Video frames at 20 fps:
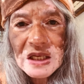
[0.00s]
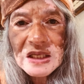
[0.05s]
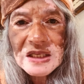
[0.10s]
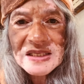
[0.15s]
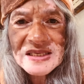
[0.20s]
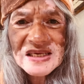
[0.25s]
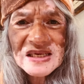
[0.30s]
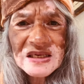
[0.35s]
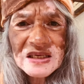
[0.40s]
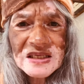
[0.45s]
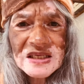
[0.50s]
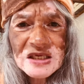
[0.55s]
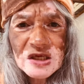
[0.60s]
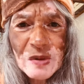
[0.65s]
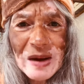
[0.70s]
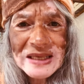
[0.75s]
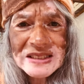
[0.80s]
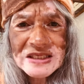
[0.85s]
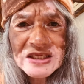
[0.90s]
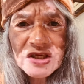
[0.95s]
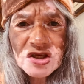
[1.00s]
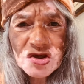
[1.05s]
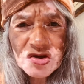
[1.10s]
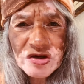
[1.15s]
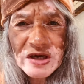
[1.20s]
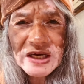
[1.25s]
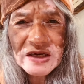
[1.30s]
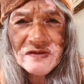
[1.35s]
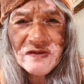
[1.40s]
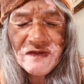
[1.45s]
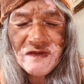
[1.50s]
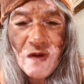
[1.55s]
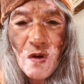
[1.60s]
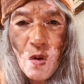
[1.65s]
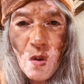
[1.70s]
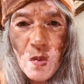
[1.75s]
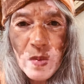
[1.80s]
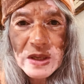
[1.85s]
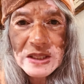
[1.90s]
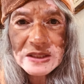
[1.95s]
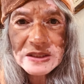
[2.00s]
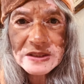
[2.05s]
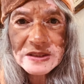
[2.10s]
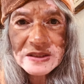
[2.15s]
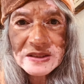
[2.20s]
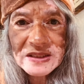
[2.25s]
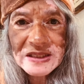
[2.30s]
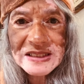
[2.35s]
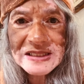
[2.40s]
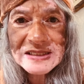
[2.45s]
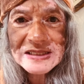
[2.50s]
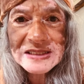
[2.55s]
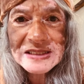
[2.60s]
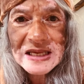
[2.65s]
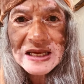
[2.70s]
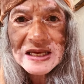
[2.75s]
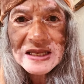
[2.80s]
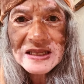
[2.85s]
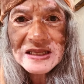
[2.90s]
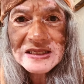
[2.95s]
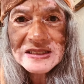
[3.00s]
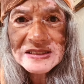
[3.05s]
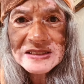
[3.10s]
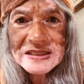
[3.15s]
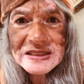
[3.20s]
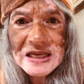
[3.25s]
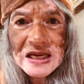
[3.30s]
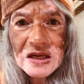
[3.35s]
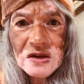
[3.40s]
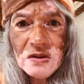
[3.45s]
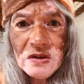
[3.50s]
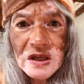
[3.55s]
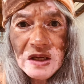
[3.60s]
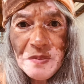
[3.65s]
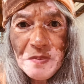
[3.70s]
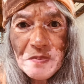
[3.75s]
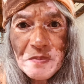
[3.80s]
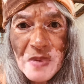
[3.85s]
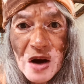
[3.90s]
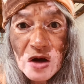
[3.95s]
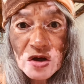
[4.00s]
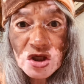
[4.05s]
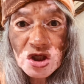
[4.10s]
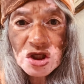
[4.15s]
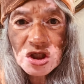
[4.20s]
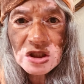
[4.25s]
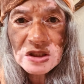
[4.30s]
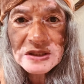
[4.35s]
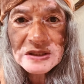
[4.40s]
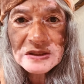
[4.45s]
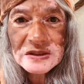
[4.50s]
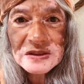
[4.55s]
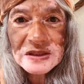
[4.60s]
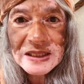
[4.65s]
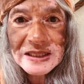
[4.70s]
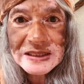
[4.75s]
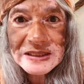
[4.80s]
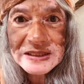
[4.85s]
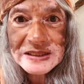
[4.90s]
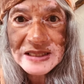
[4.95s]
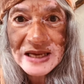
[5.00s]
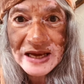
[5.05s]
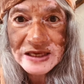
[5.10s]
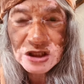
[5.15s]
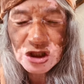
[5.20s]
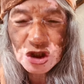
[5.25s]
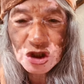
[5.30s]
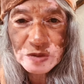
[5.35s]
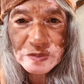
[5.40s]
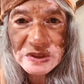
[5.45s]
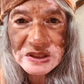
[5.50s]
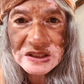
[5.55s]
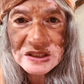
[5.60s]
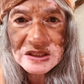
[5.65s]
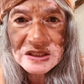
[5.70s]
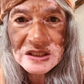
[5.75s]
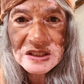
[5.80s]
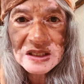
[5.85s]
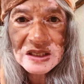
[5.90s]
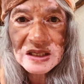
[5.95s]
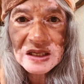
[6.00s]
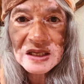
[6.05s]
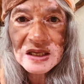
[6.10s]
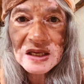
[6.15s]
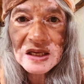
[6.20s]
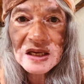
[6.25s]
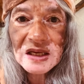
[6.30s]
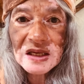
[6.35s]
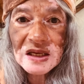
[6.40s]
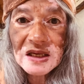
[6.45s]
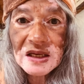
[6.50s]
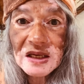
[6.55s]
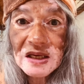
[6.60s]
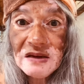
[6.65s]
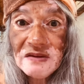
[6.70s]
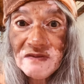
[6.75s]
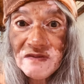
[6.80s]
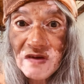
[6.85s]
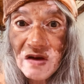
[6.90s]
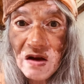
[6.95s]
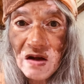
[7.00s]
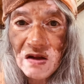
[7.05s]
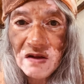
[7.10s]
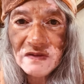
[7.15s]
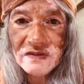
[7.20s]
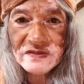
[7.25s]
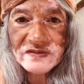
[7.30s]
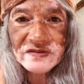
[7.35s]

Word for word: So it's quite straightforward. There's, there's no emotional attachment involved.